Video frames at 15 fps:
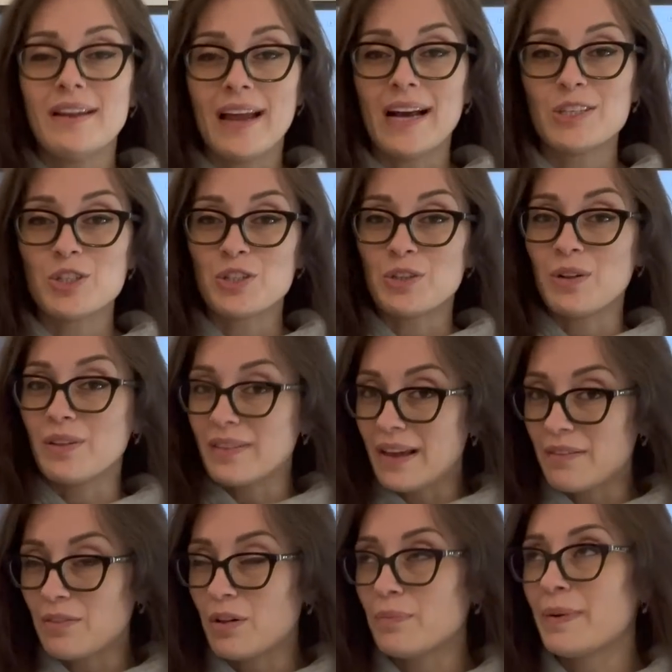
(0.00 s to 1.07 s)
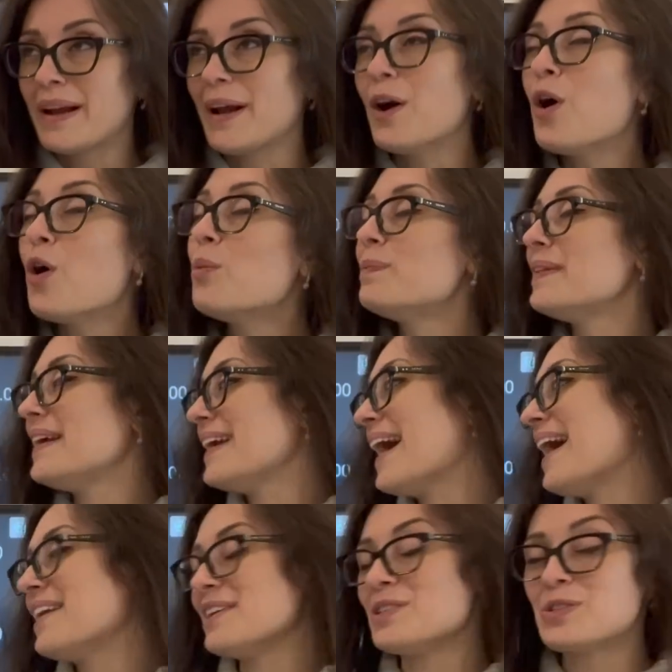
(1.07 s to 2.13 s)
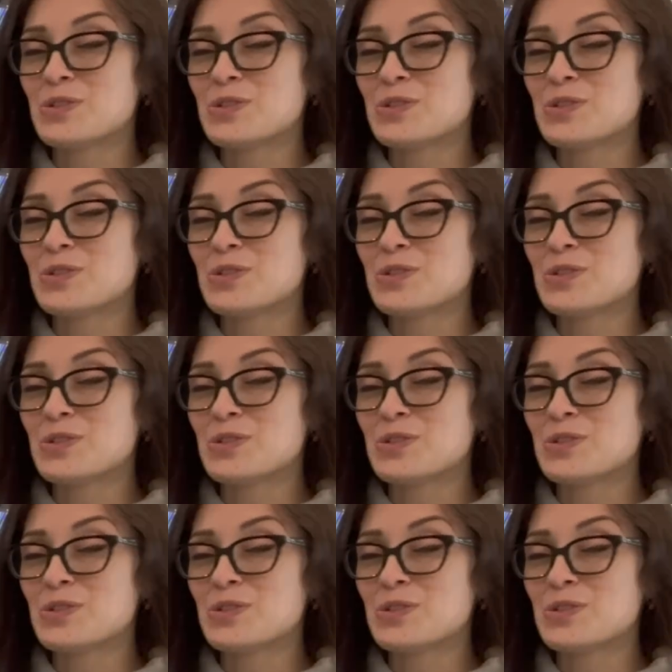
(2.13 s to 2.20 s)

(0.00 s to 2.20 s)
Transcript: national level, but I hope they add it